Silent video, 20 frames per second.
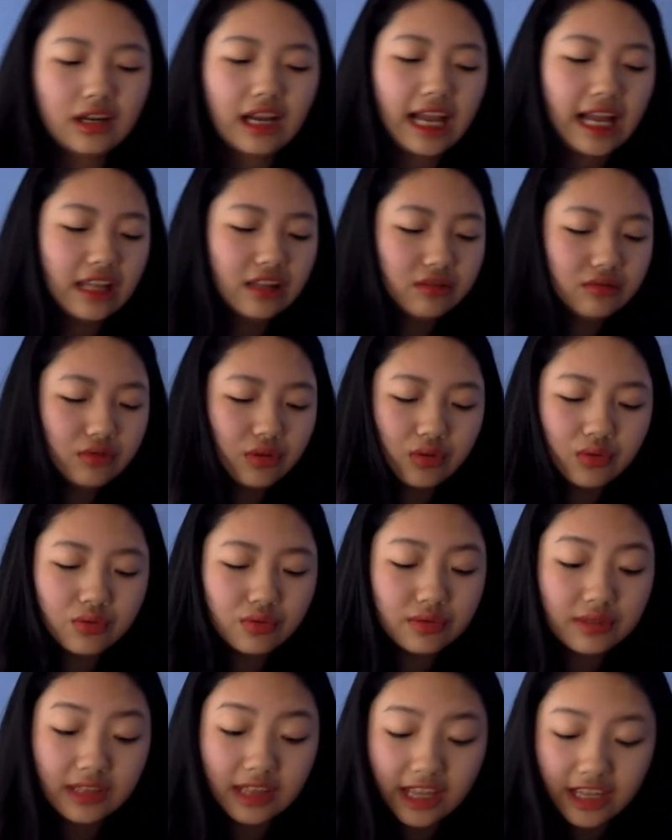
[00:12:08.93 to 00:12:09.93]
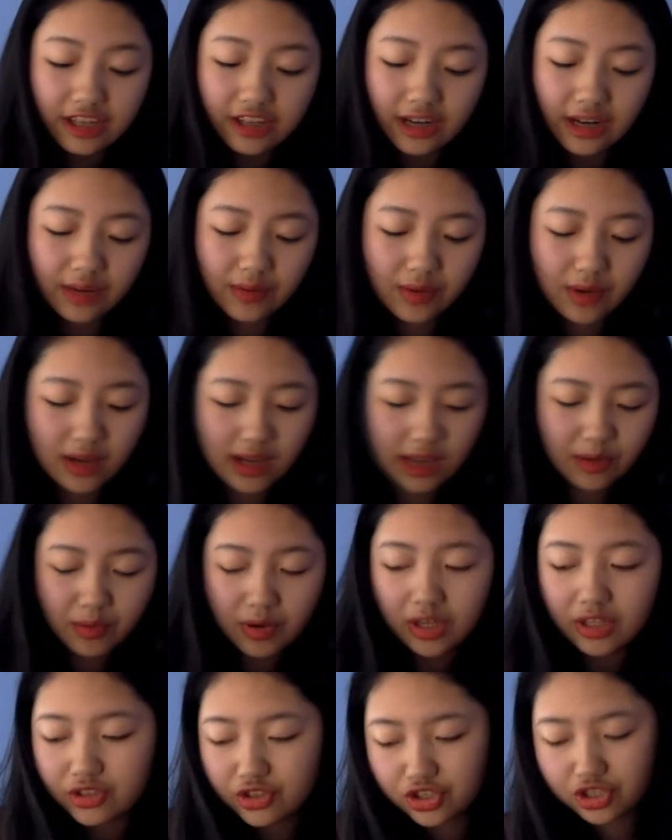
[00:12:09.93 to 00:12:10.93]
I don't know whose letter I want. I
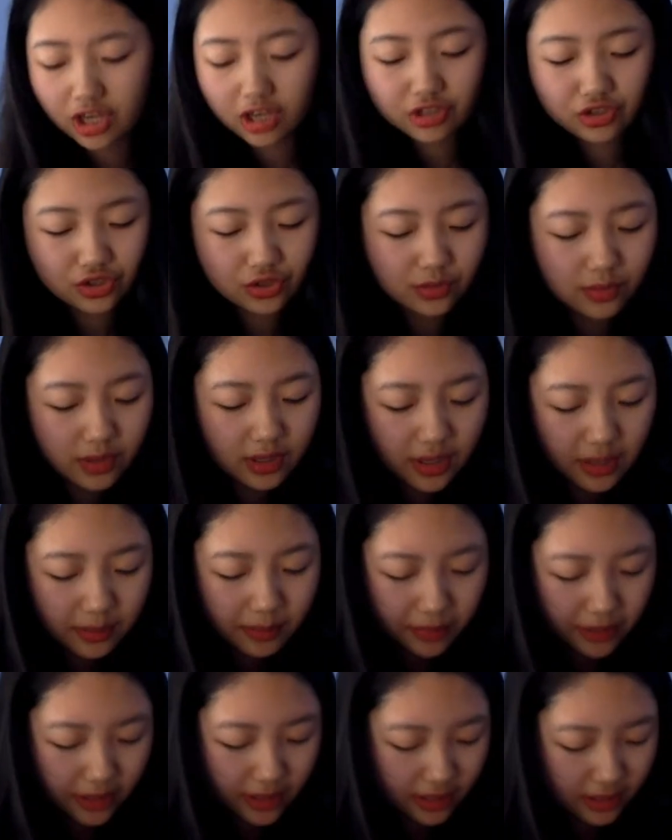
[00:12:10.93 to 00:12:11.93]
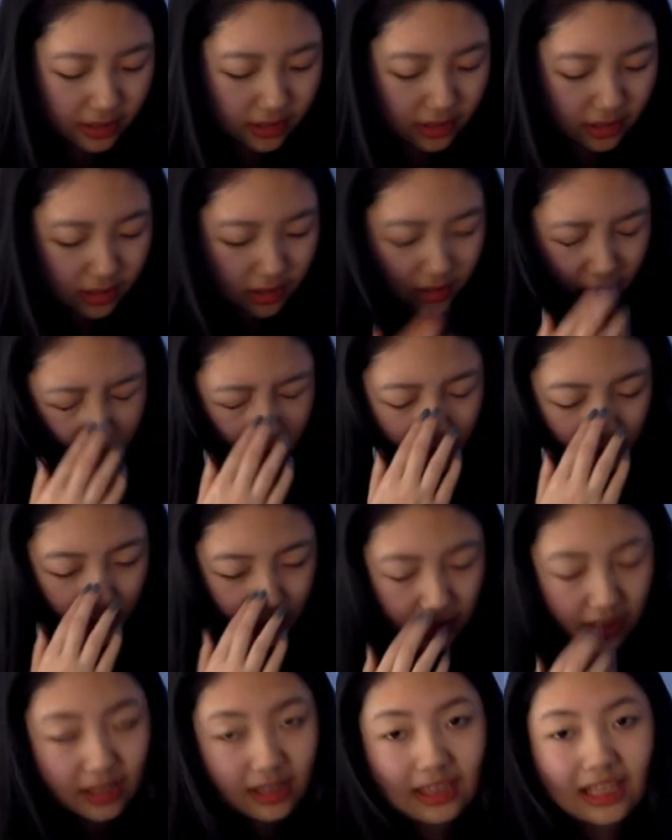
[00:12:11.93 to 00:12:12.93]
want Joshua, but
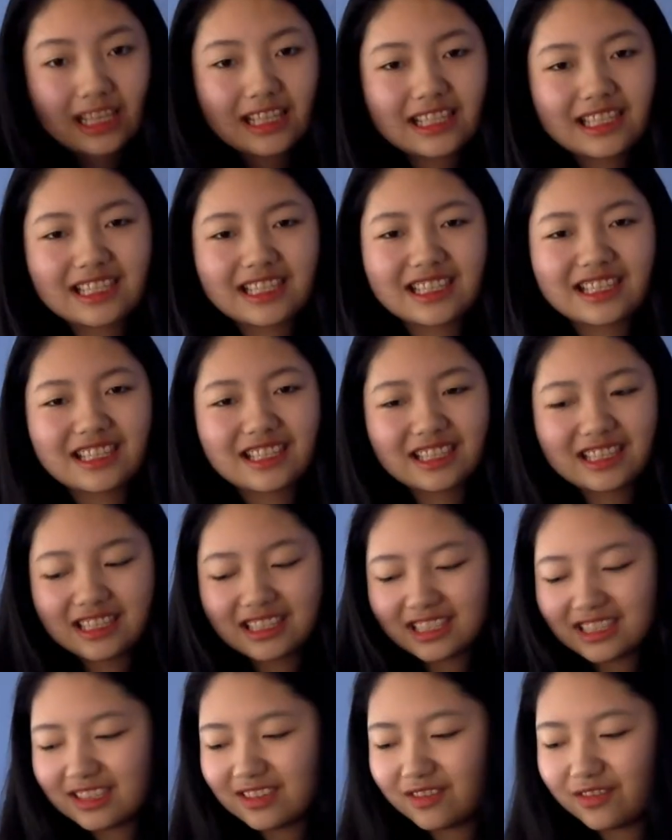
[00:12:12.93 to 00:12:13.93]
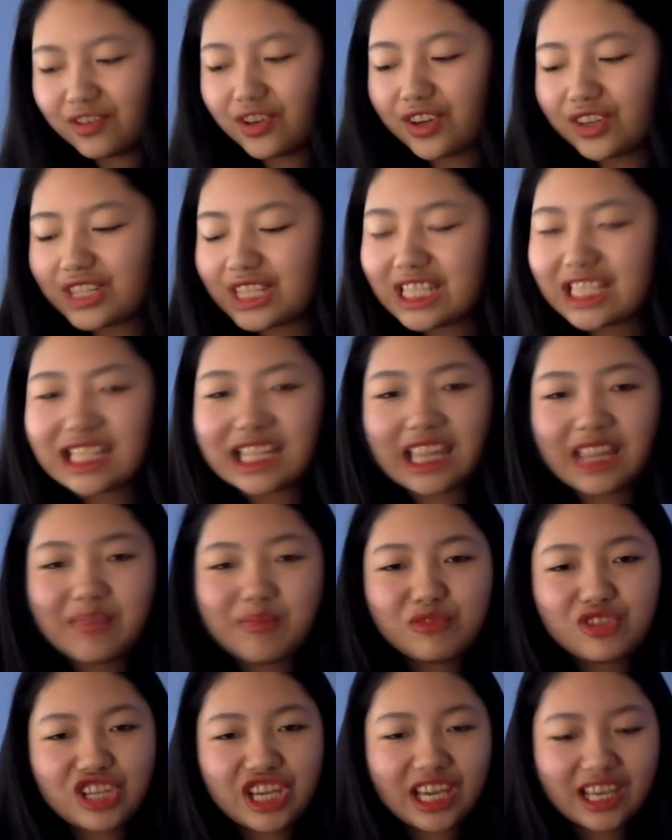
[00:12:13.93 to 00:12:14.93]
that's very
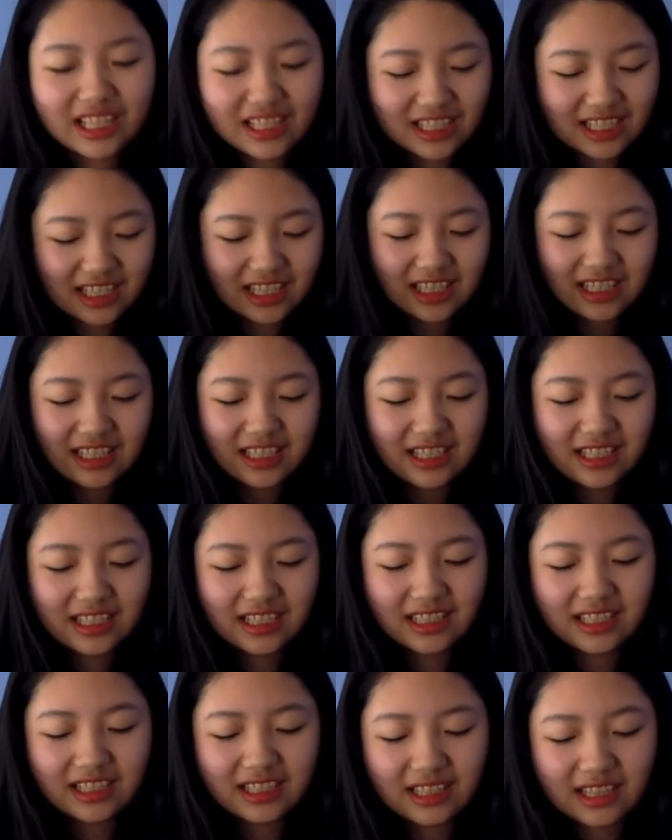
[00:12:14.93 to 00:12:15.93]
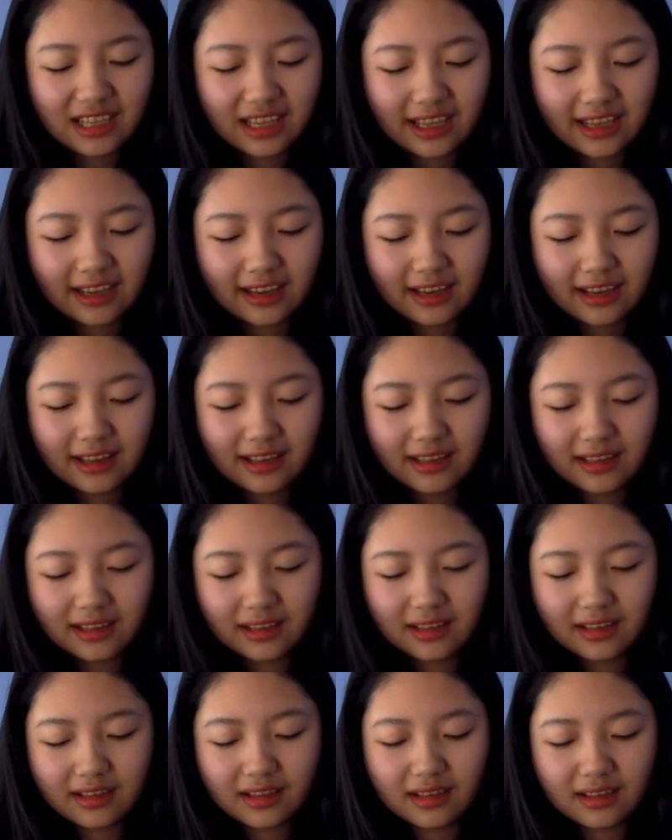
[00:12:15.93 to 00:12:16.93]
slim chance because I got
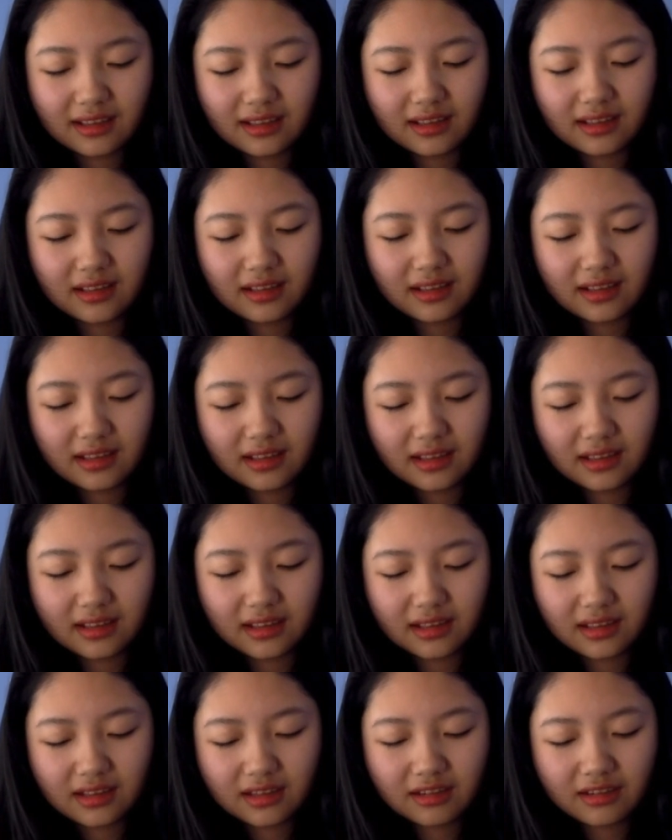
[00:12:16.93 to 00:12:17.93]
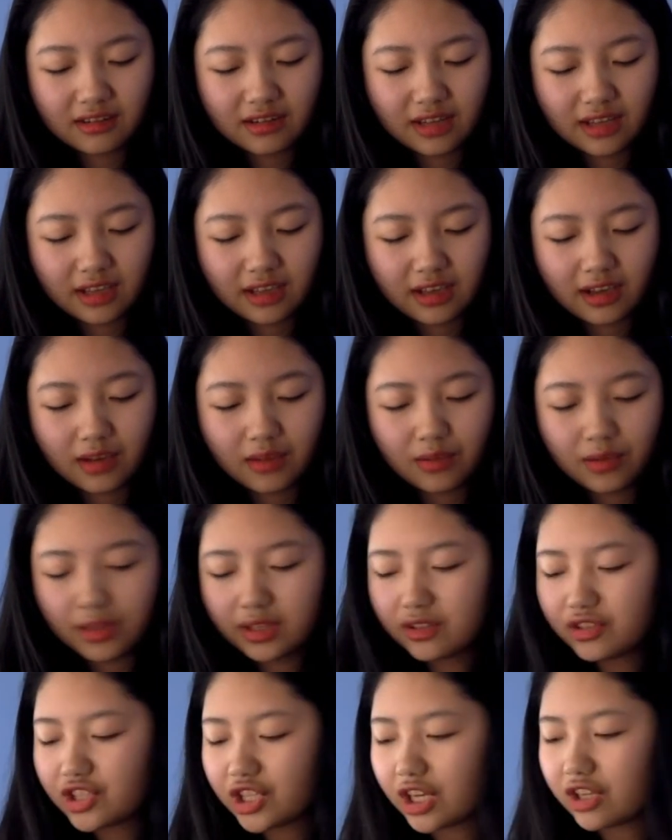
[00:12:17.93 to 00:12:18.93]
already got
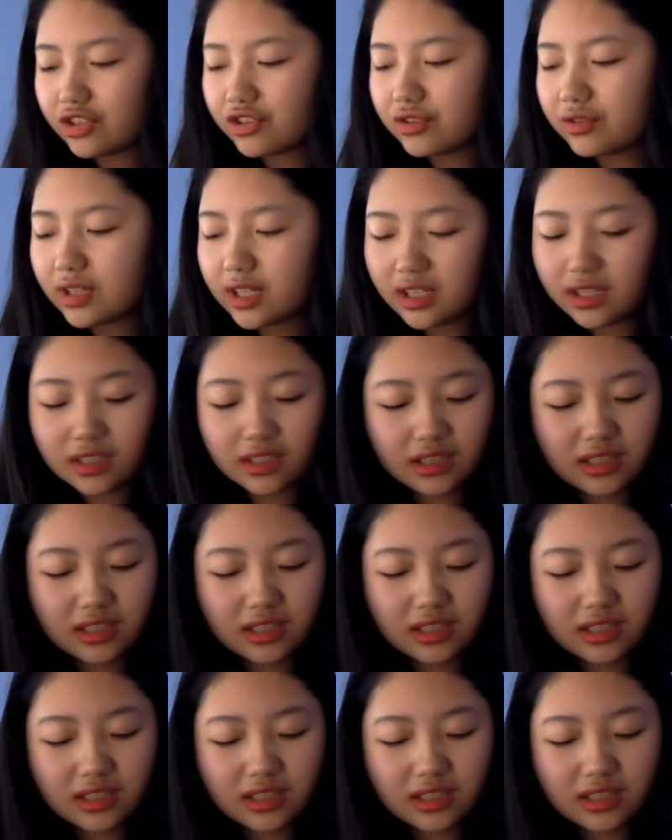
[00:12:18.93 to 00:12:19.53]
one Joshua.